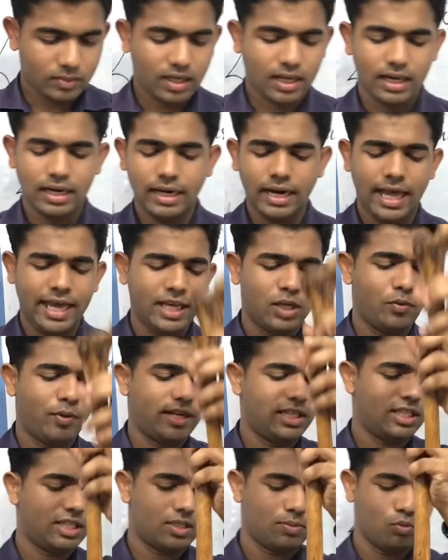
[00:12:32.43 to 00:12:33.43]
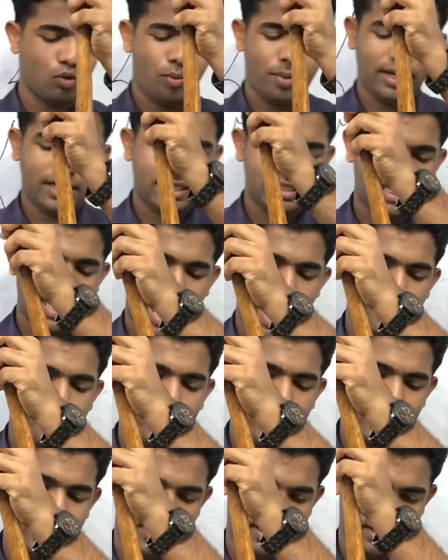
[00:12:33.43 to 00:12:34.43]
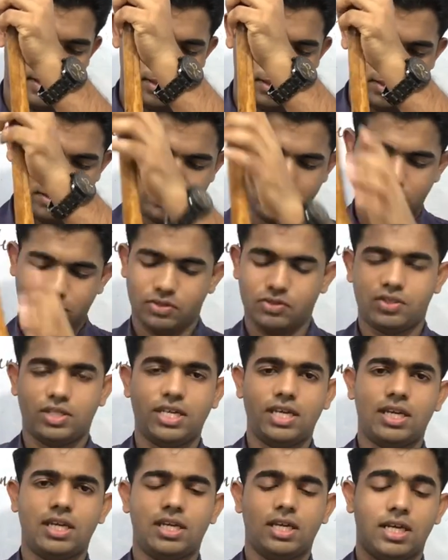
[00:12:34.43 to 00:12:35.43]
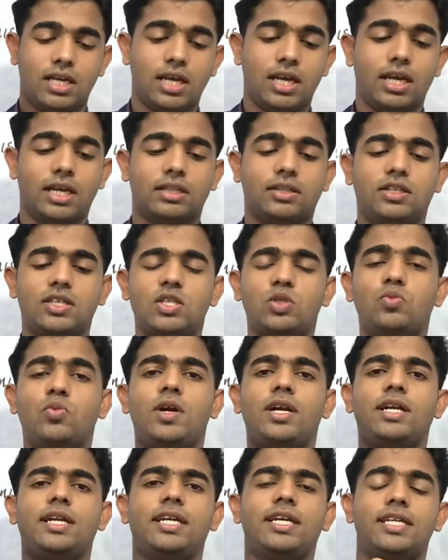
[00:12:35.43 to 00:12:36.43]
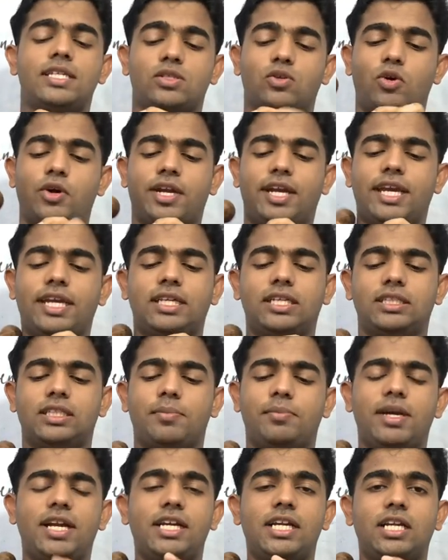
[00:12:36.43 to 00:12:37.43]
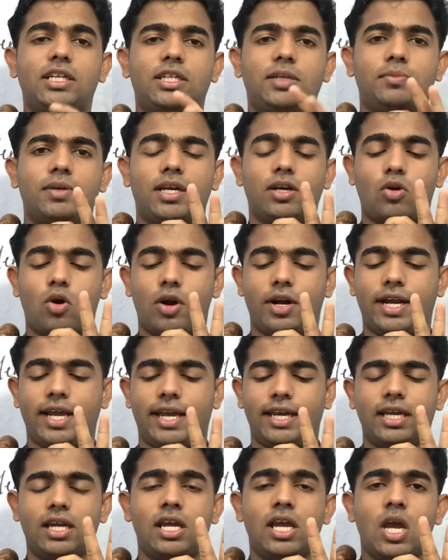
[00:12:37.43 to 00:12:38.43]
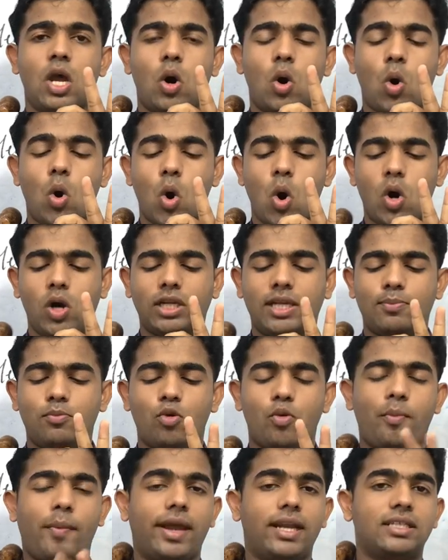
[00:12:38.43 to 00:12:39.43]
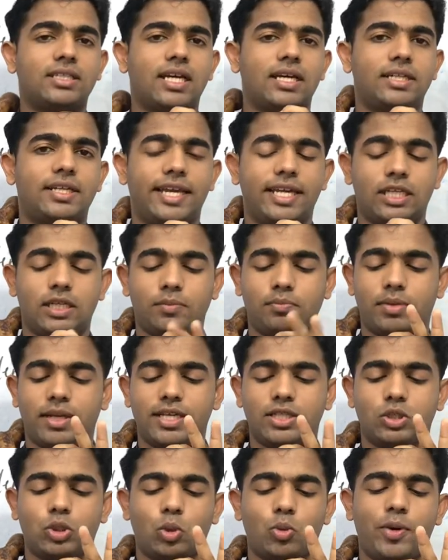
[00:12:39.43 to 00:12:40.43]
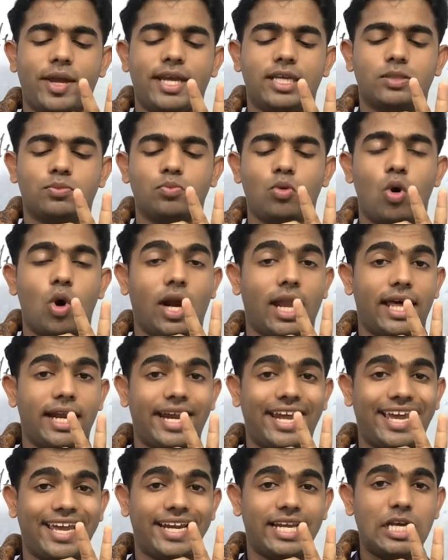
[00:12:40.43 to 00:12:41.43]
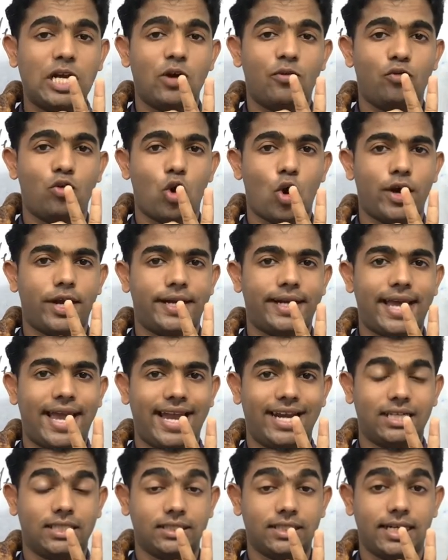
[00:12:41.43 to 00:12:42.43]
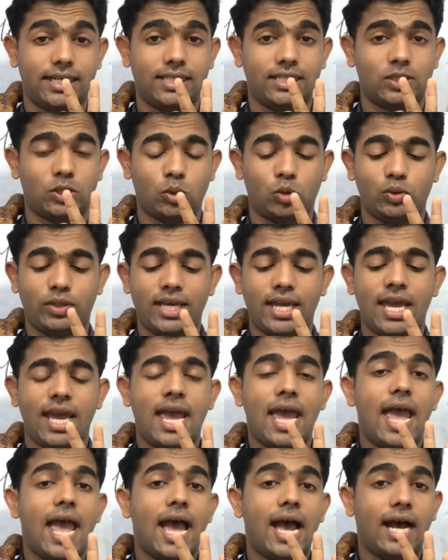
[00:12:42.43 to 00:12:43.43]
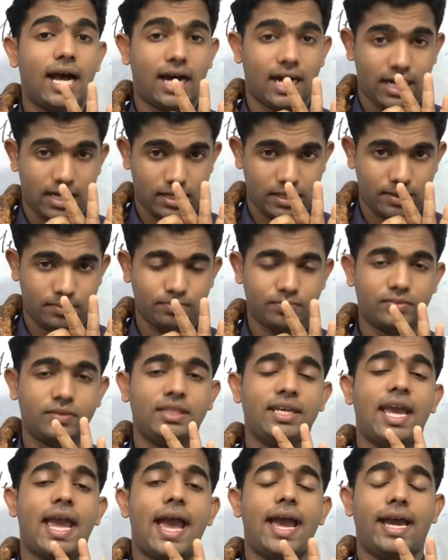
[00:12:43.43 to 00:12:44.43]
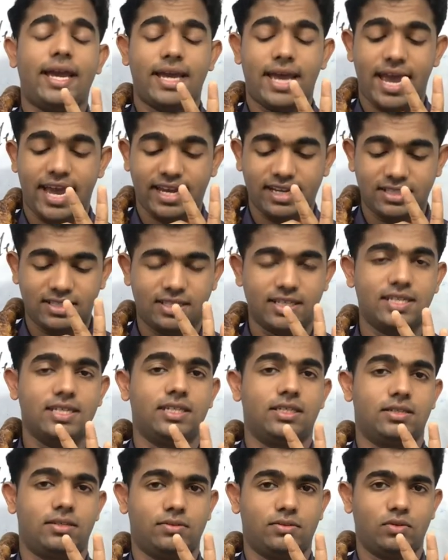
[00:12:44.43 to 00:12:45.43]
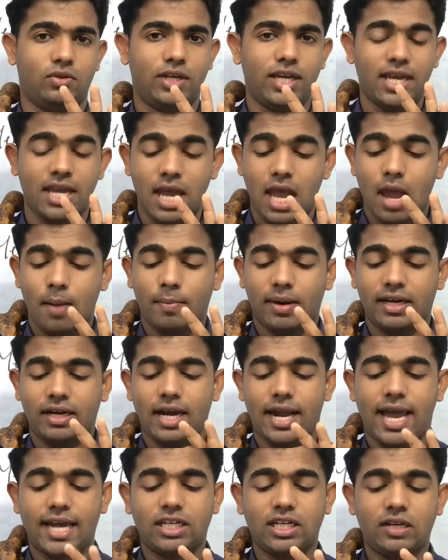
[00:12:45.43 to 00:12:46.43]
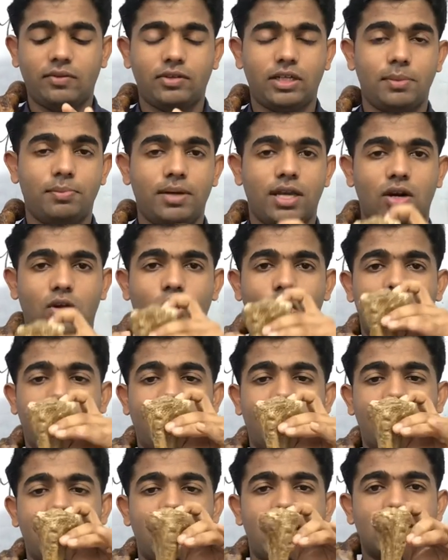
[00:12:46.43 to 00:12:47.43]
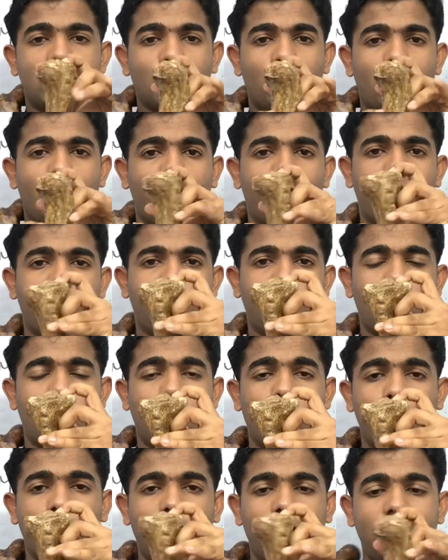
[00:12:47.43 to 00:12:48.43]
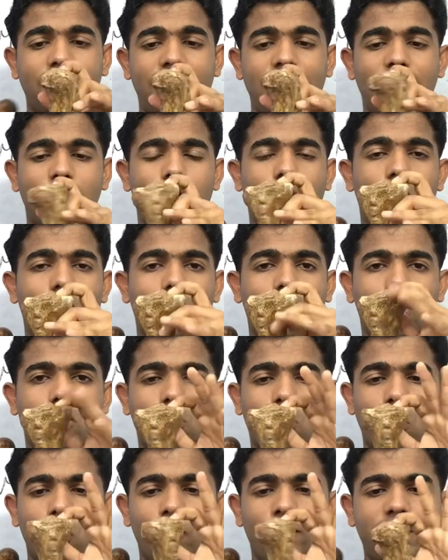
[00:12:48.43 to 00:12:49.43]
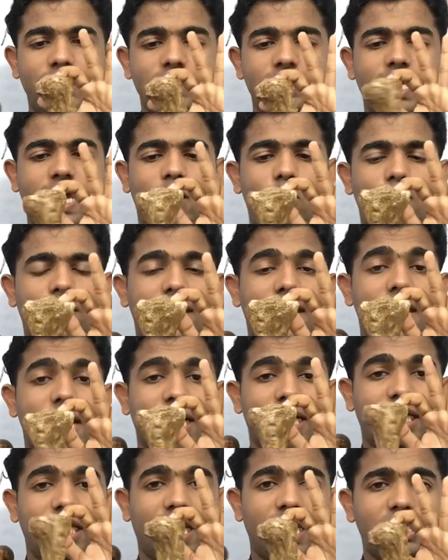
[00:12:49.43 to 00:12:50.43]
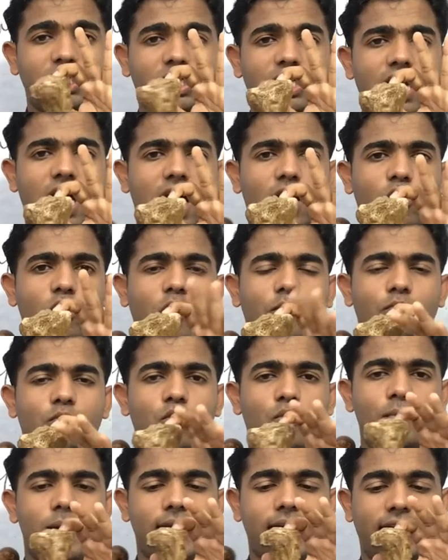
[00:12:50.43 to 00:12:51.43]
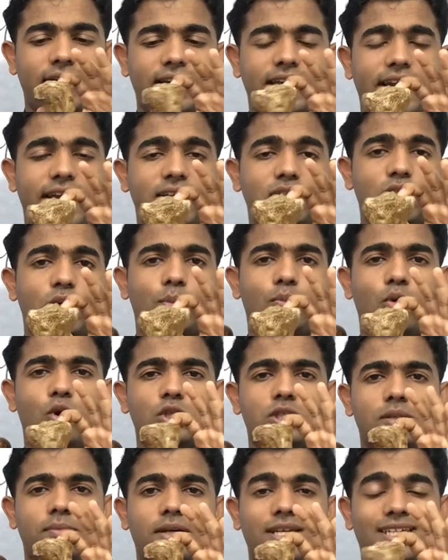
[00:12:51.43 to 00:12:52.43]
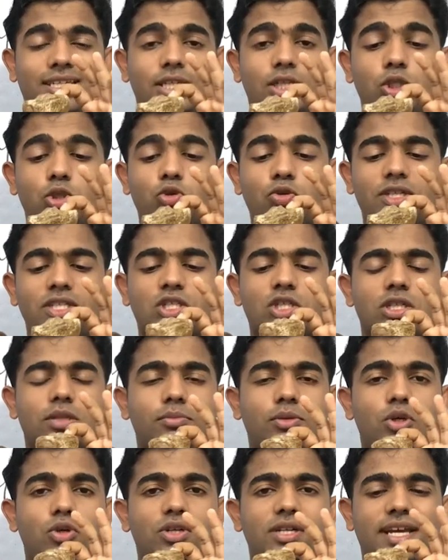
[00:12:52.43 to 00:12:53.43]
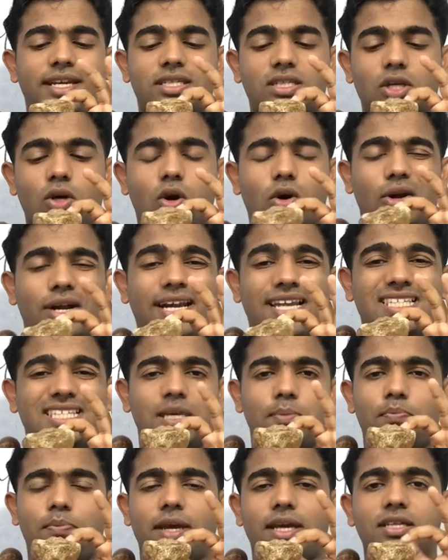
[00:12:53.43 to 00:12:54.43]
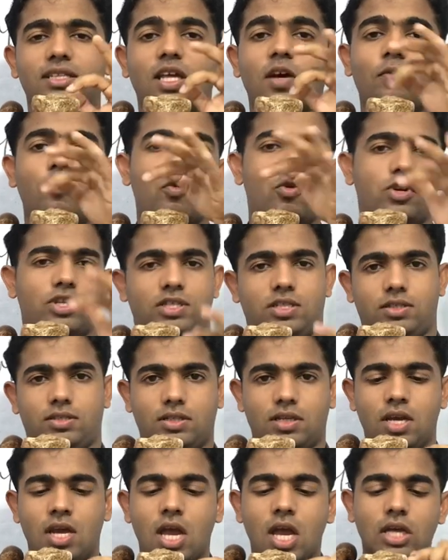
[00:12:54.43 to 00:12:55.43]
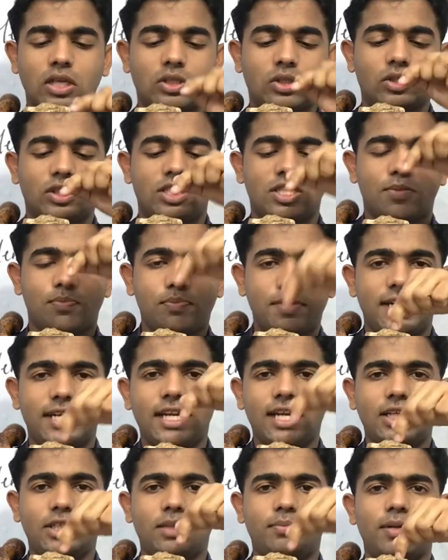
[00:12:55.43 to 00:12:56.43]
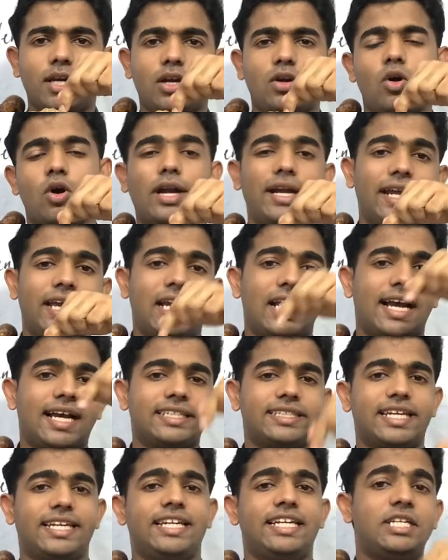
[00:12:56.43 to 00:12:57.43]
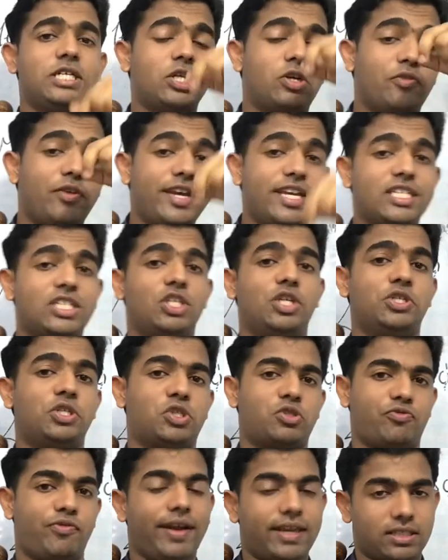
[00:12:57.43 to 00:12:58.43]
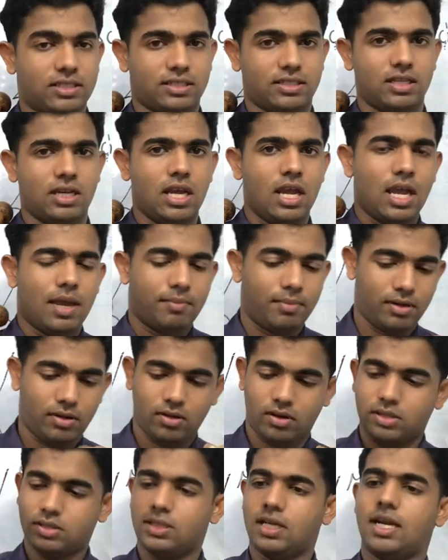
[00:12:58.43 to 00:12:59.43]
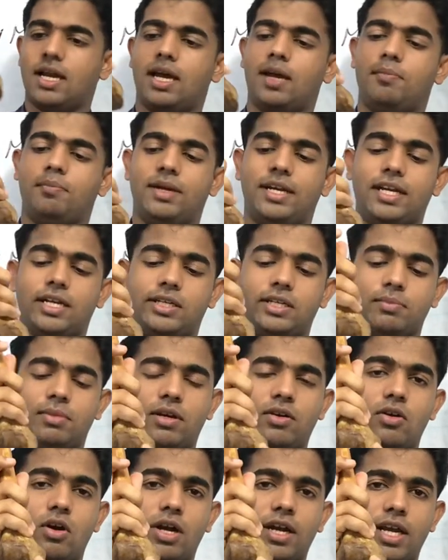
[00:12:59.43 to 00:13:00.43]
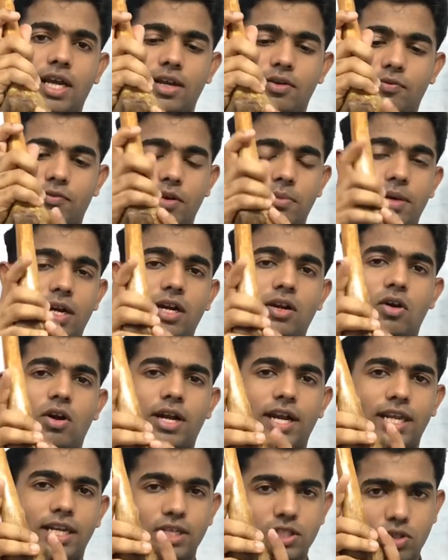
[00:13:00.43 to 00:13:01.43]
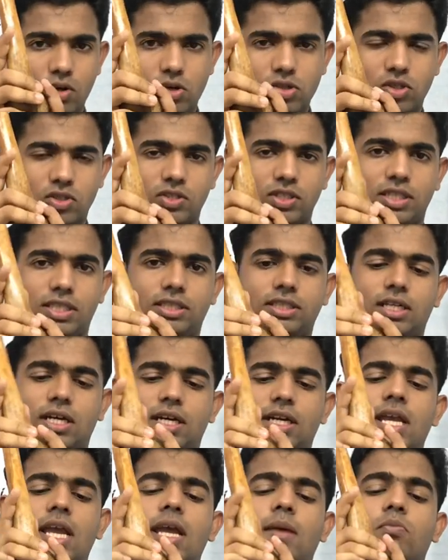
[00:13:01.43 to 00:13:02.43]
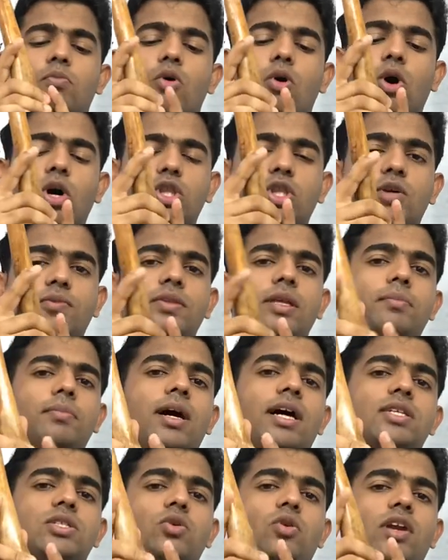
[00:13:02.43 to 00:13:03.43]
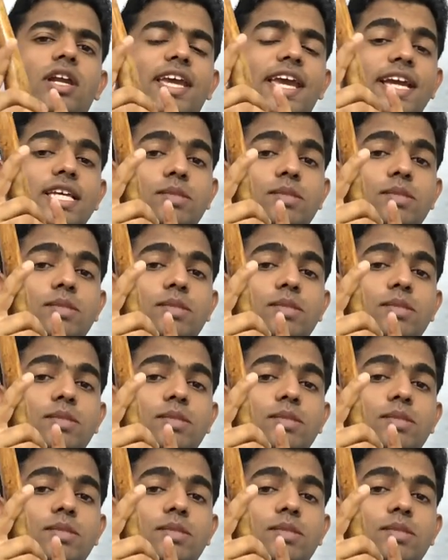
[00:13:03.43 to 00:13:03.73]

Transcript: like when this movement is happening, you see this one is rotating the medial tibial condyle. All the movements are taking place through a smaller area of contact, that is through the axis, okay? But lateral tibial condyle has often or always have a greater arc of movement and greater possibility to distribute itself or dissipate the forces. So this medial tibial condyle has an increased stress, because the medial tibial condyle, femoral condyle is also sitting there. Both of them has only a